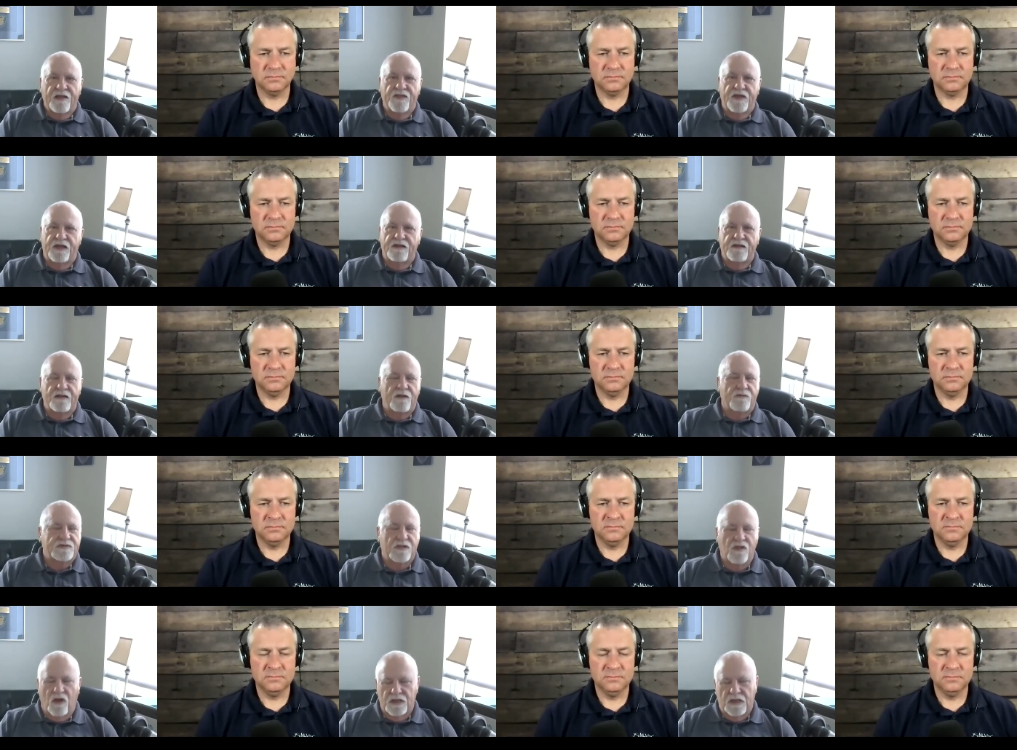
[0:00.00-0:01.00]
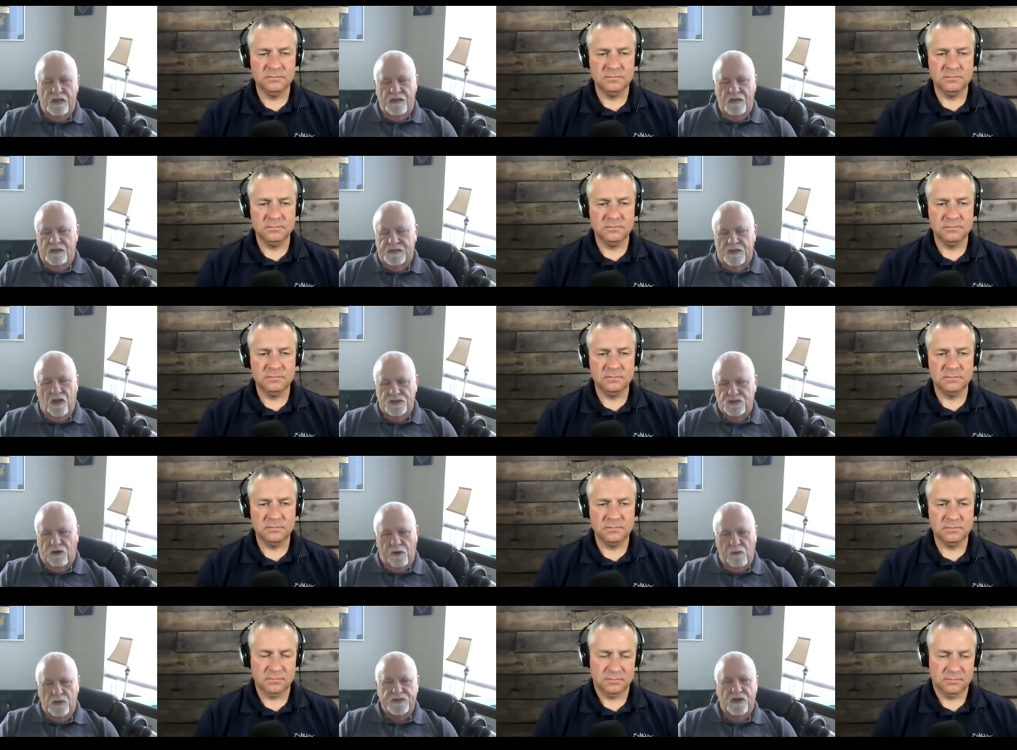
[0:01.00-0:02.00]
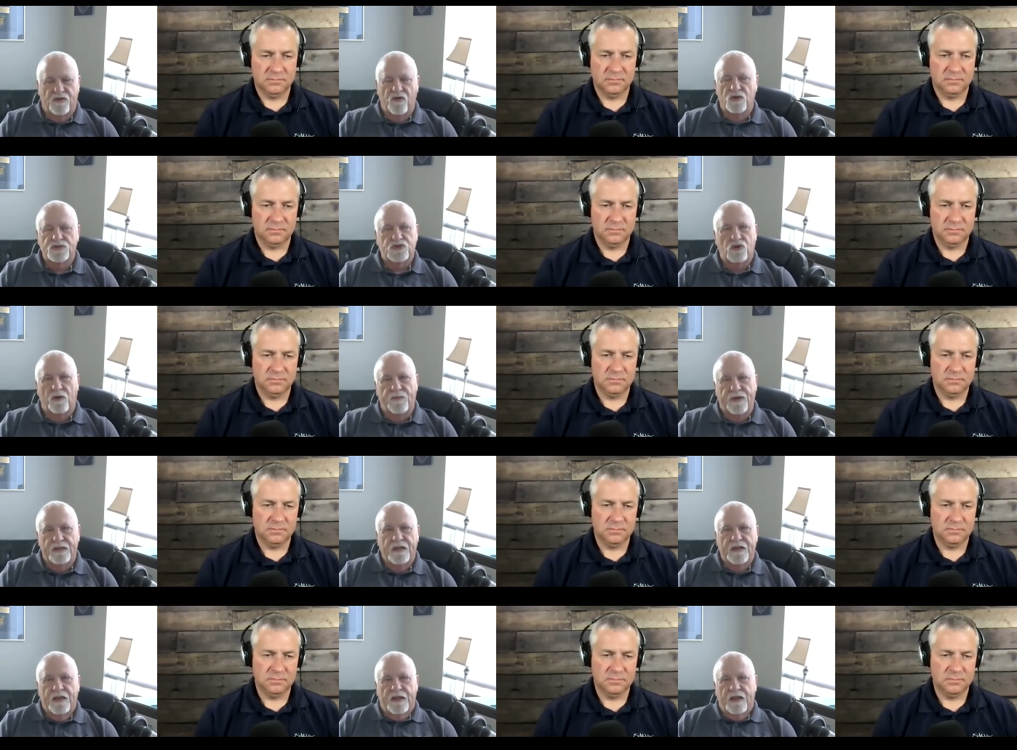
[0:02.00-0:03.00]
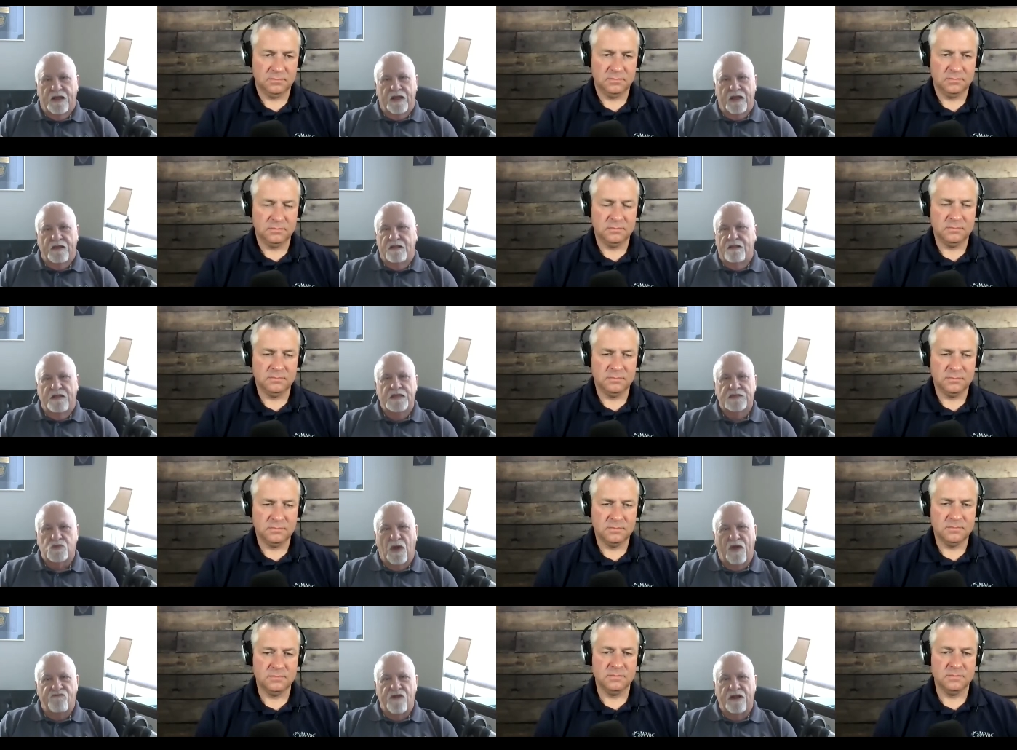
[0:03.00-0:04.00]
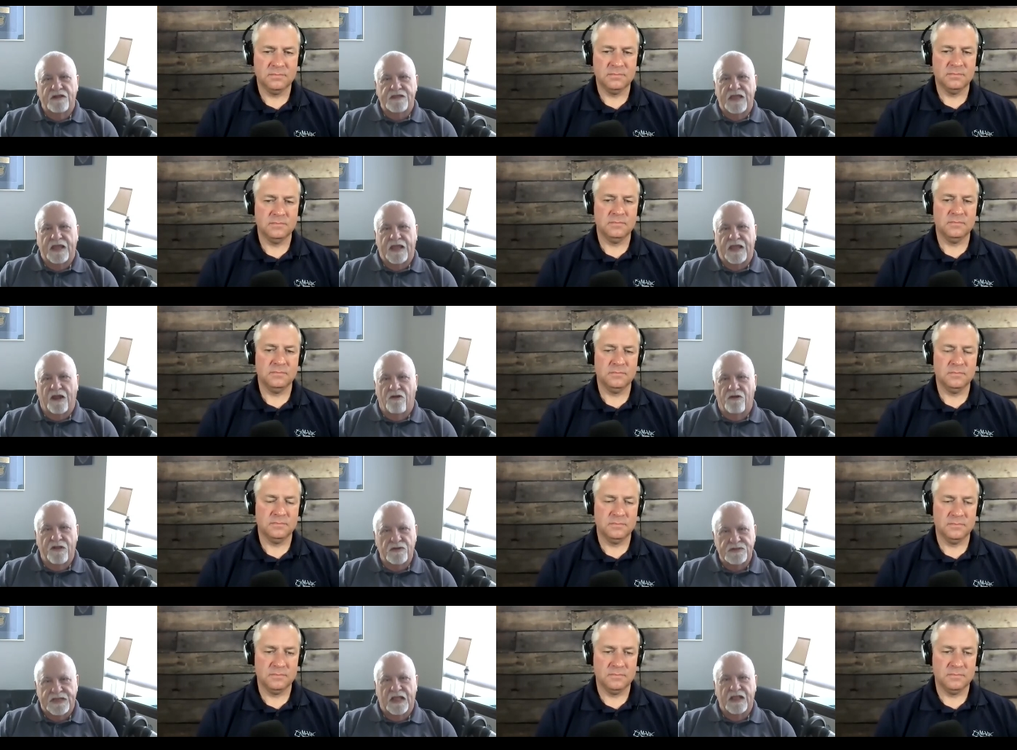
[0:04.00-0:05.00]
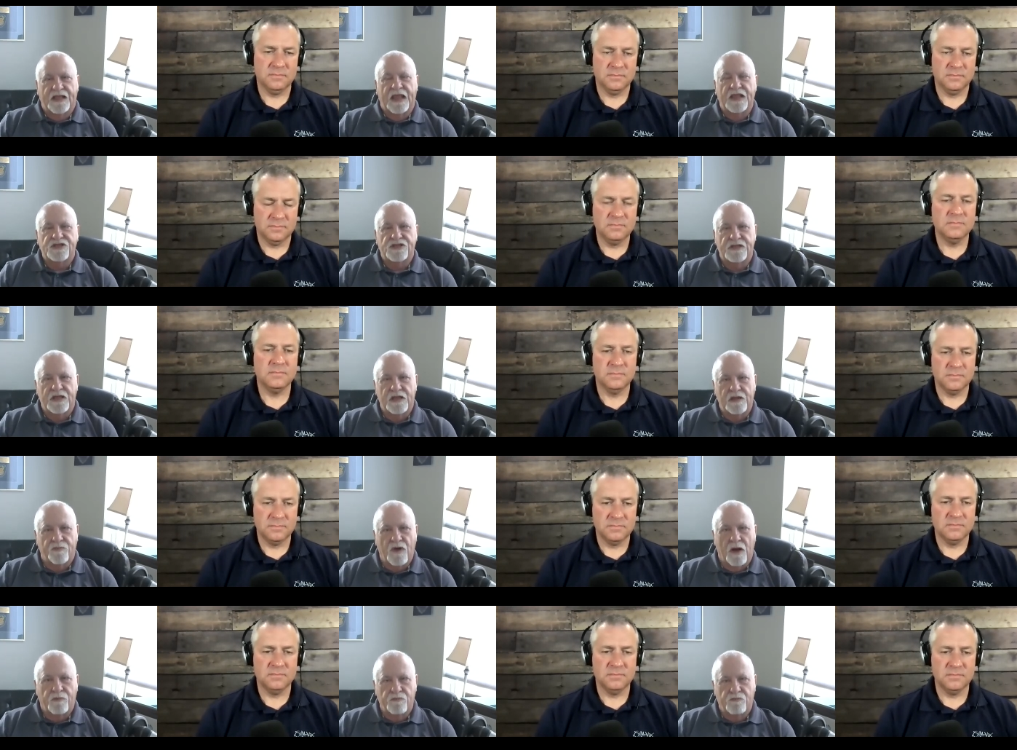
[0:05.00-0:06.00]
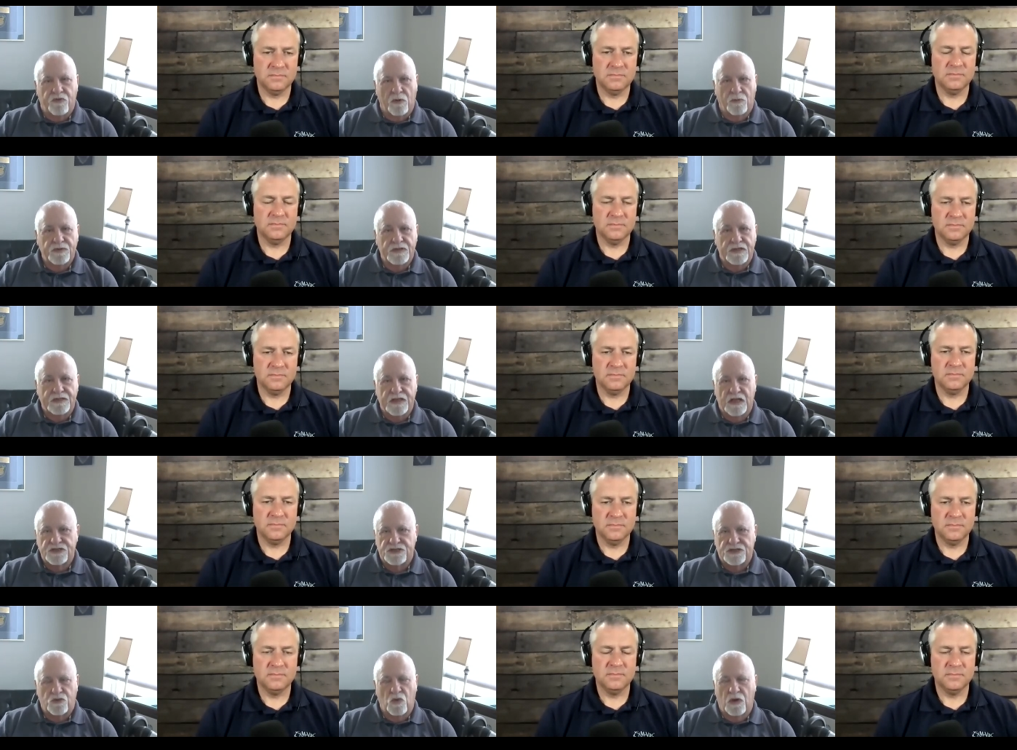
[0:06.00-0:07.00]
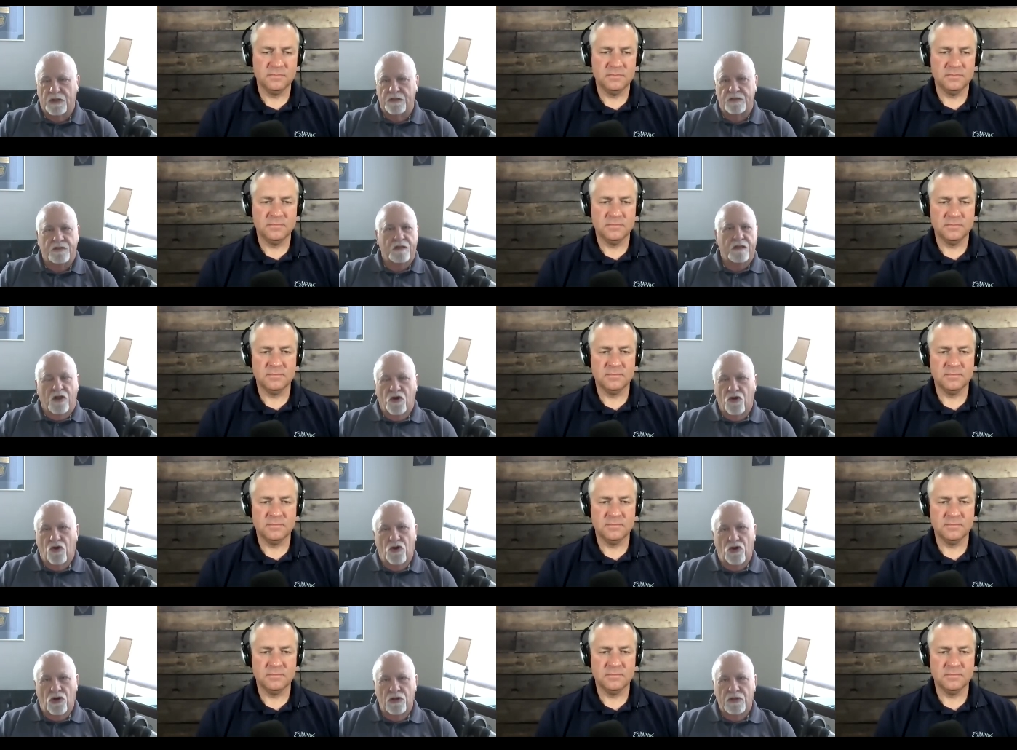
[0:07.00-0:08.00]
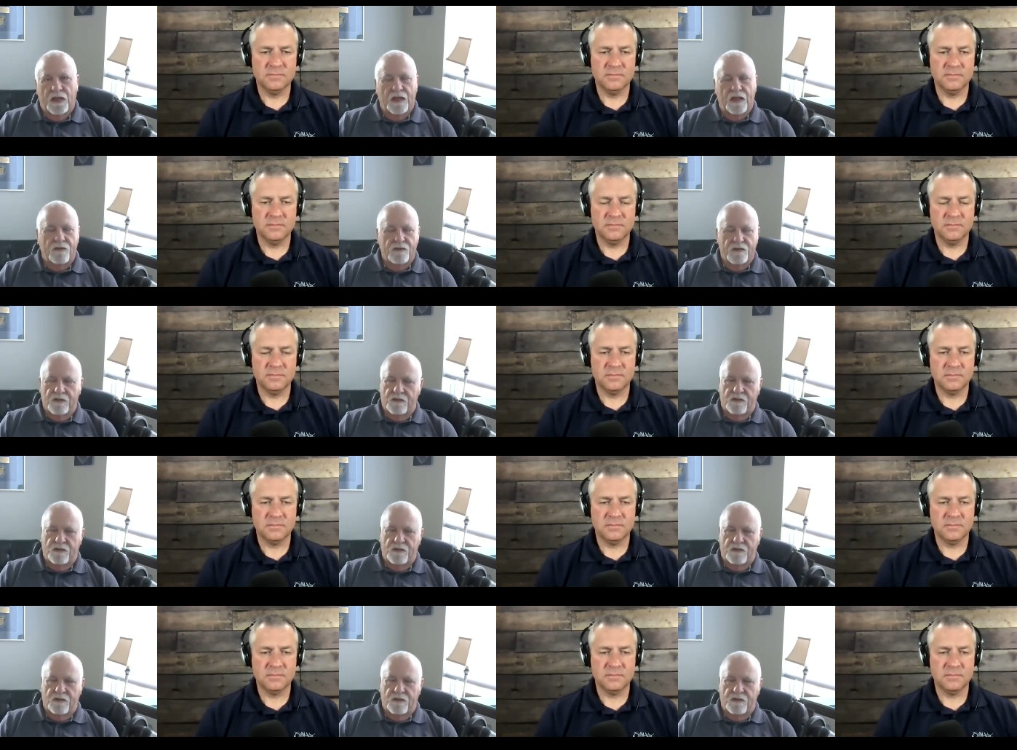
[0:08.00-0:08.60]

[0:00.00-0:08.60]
Speaker 1: that it was a long, it's a long story. I won't tell the whole story, but his wife ran a daycare and there was an allegation that he inappropriately touched one girl. And